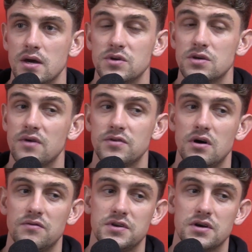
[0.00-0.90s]
Yeah, we do have a
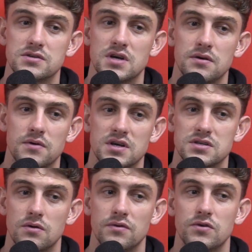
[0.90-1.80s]
lot of videos anyway,
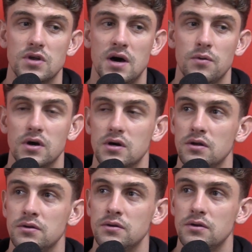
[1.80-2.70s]
so we've done our work
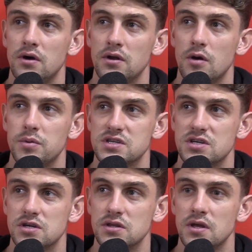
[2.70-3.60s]
on the
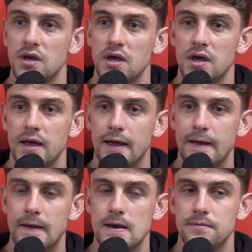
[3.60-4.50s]
opposition,
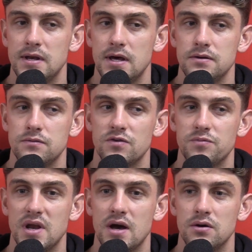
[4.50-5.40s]
and then
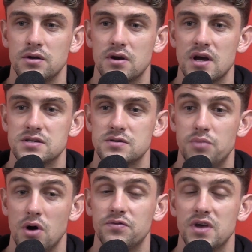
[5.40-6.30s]
we've been out on the
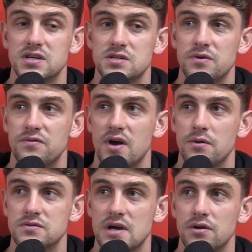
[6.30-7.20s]
grass both days. To be fair,
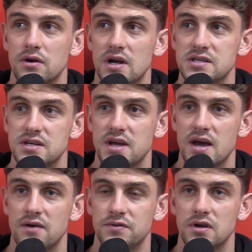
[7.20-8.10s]
we was out on the grass the
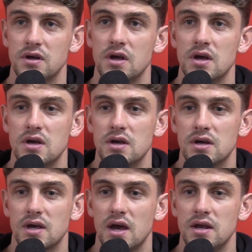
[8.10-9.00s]
day after,
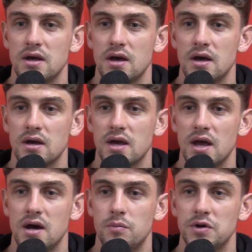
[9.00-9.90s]
getting
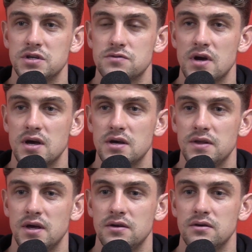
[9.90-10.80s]
our bodies right,
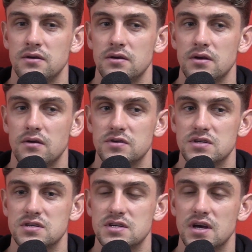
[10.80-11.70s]
and then
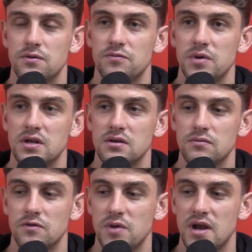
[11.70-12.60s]
obviously today
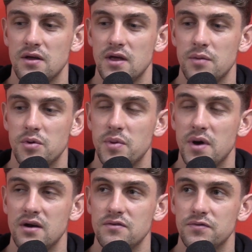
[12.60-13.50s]
we've been out there
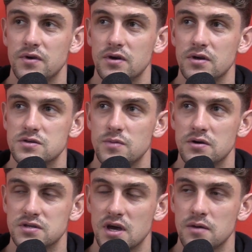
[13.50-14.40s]
preparing for
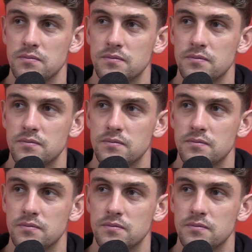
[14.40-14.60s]
tomorrow's game.